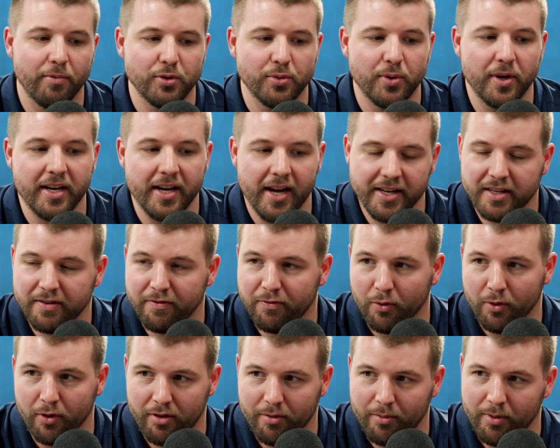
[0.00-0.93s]
between
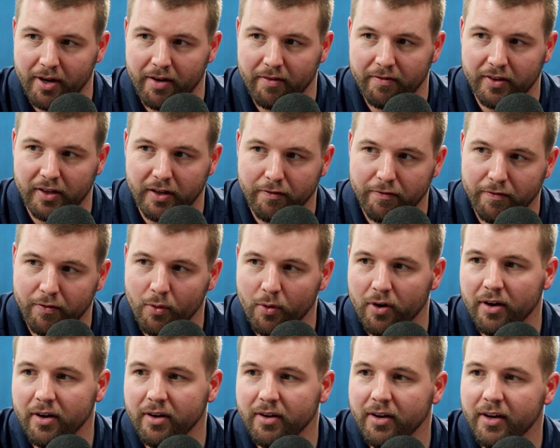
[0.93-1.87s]
1943 and
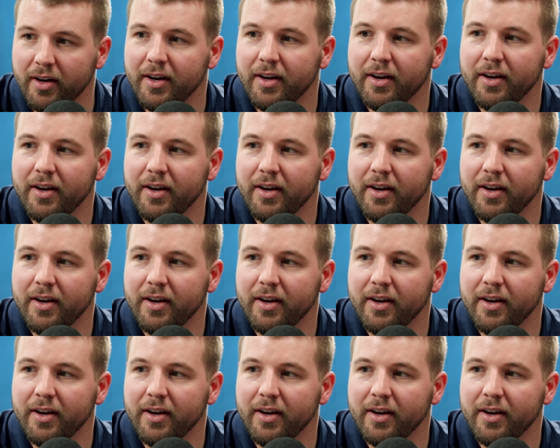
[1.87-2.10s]
54,